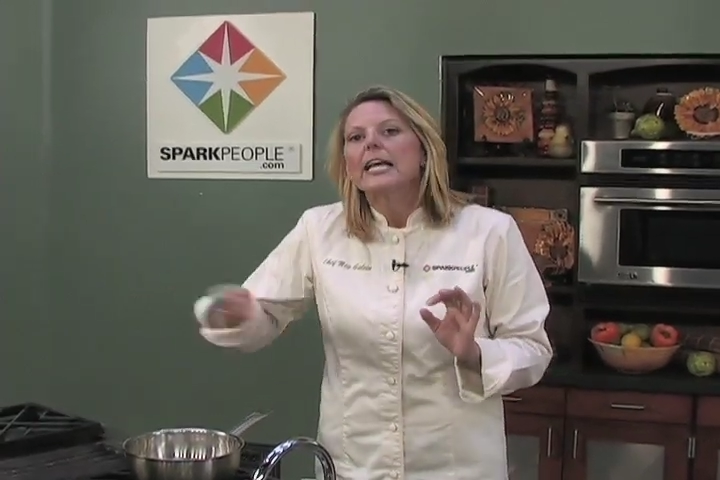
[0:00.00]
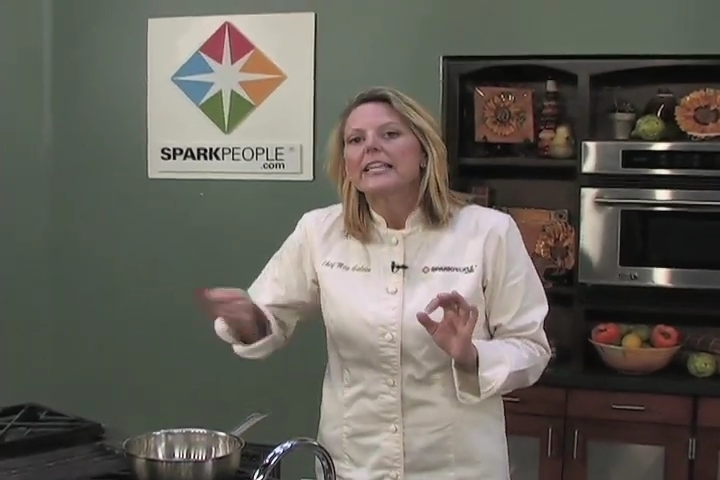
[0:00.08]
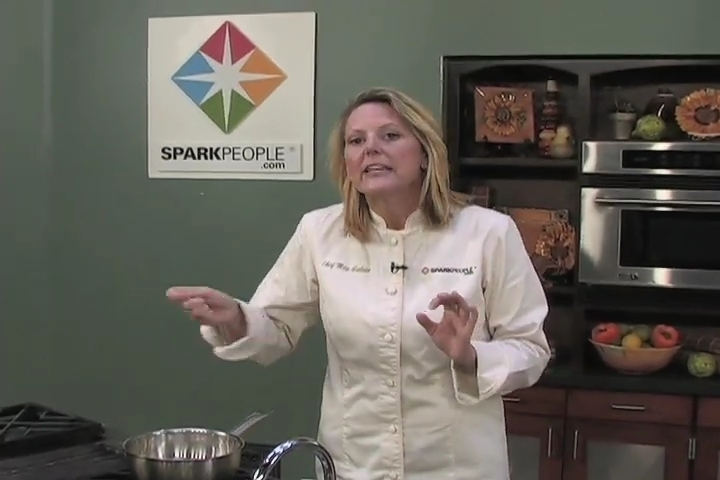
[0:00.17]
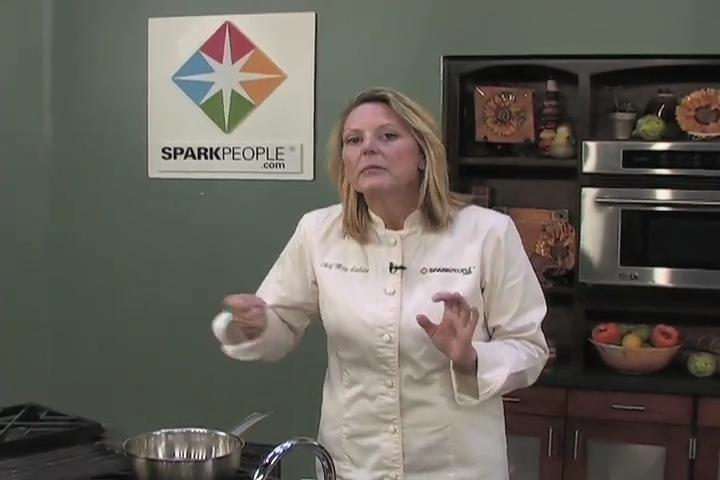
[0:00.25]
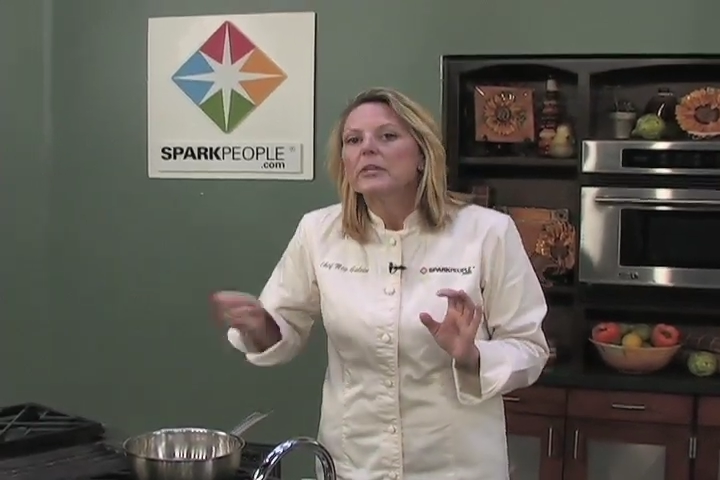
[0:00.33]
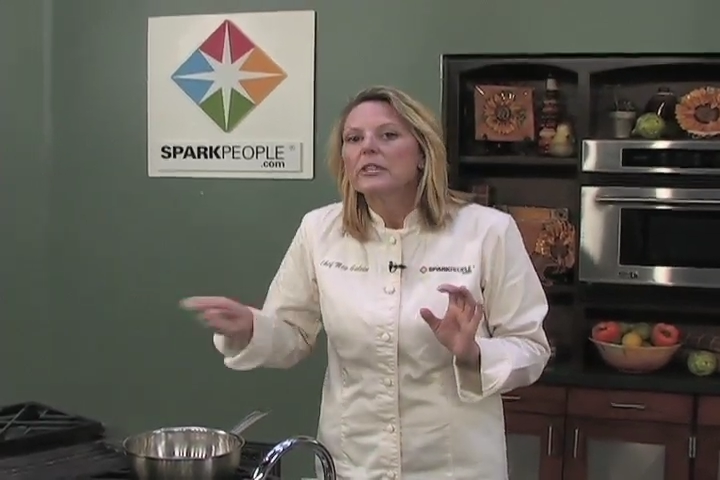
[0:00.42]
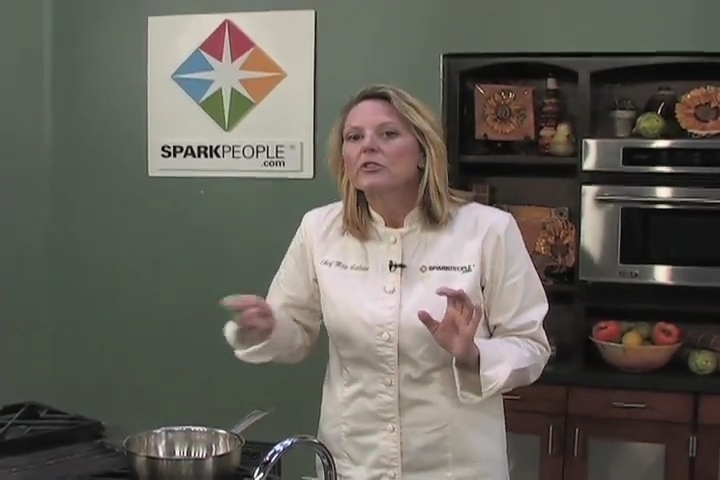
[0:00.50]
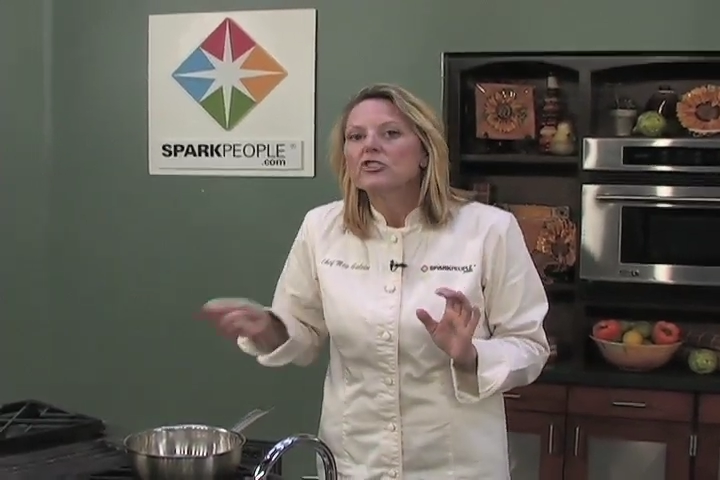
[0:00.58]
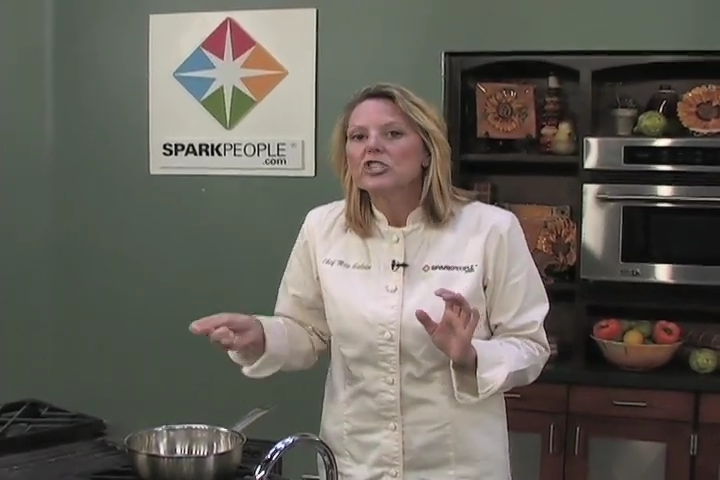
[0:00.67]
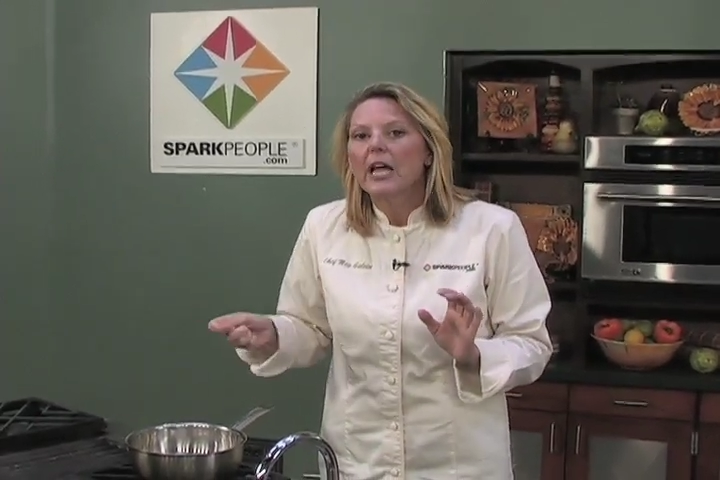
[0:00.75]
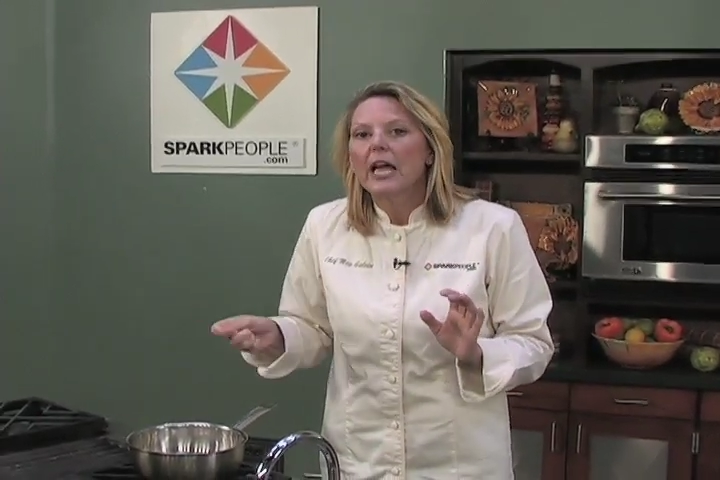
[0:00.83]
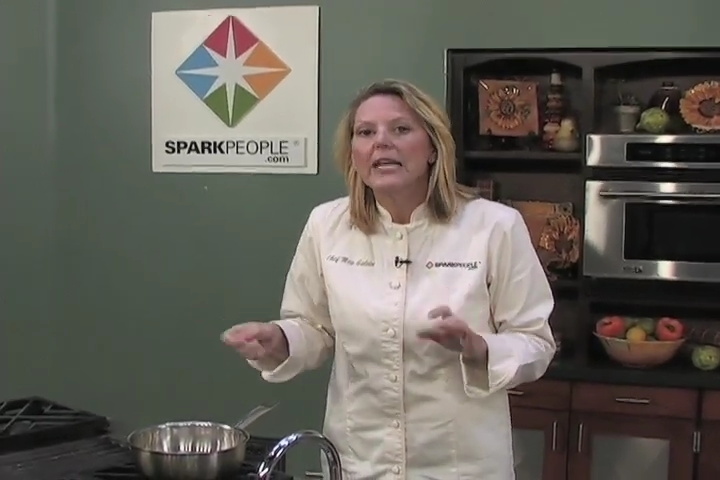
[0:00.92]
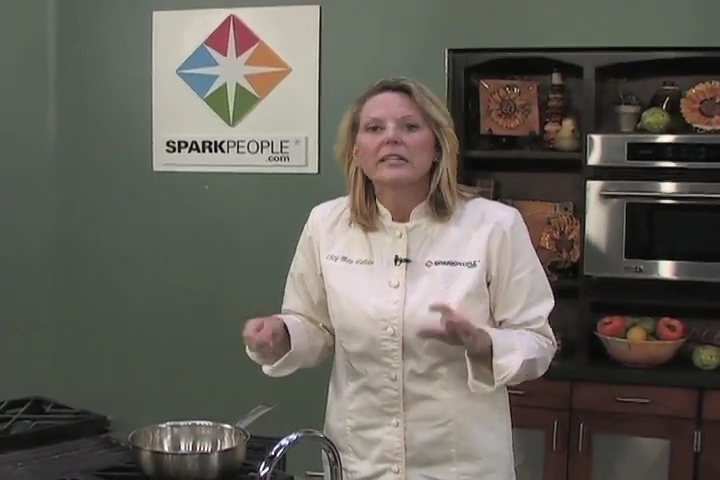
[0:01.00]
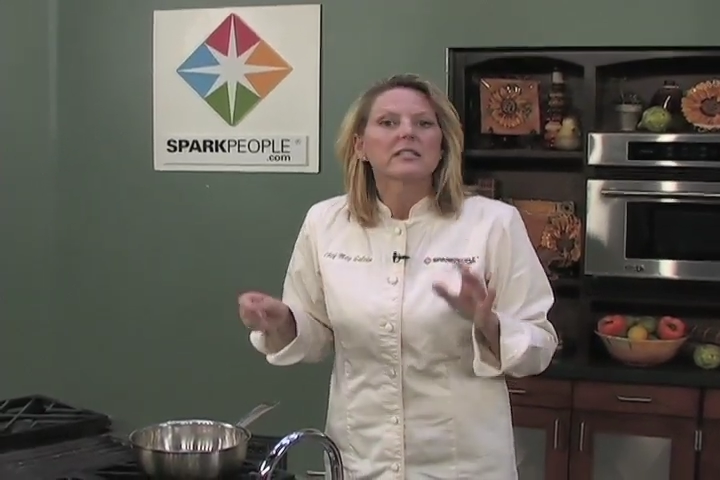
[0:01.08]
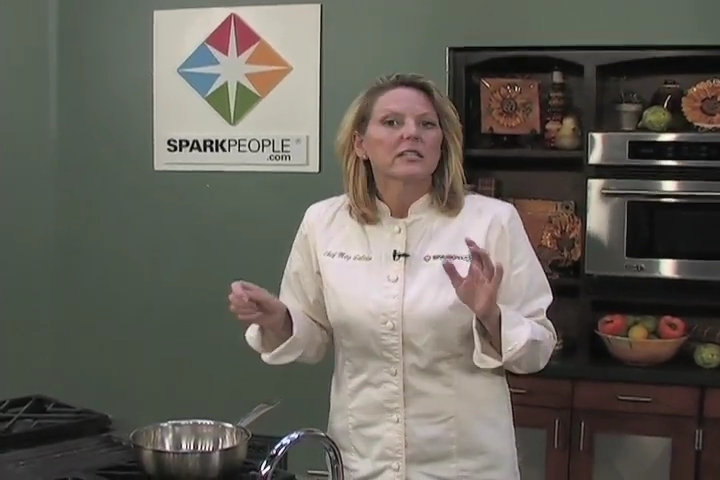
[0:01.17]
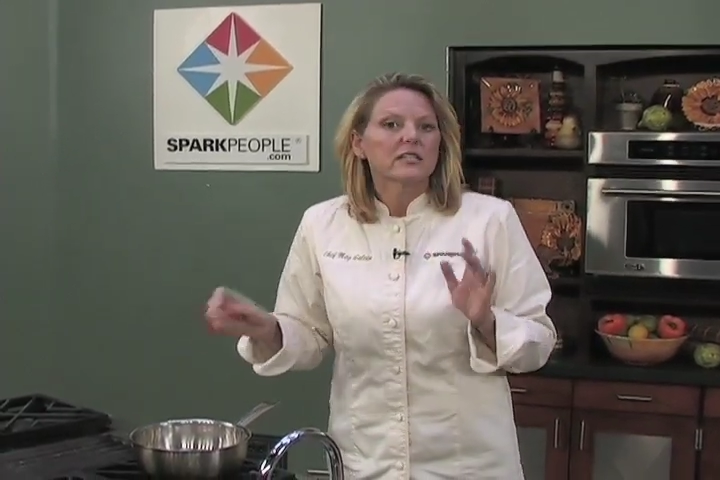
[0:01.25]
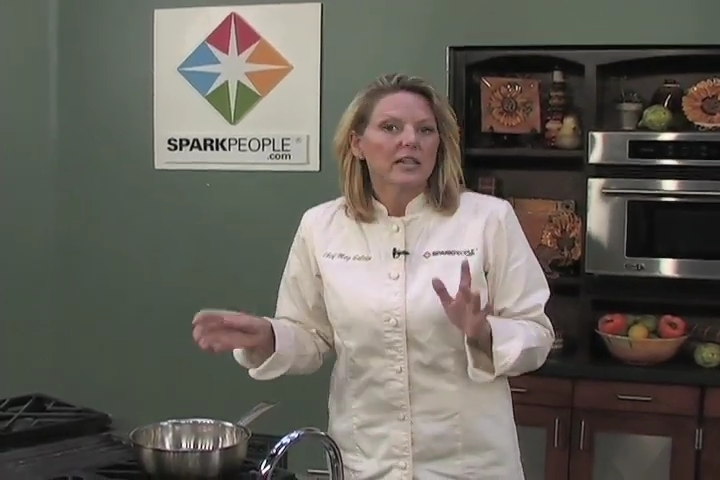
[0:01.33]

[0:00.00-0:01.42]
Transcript: Give them a little shake. It's going to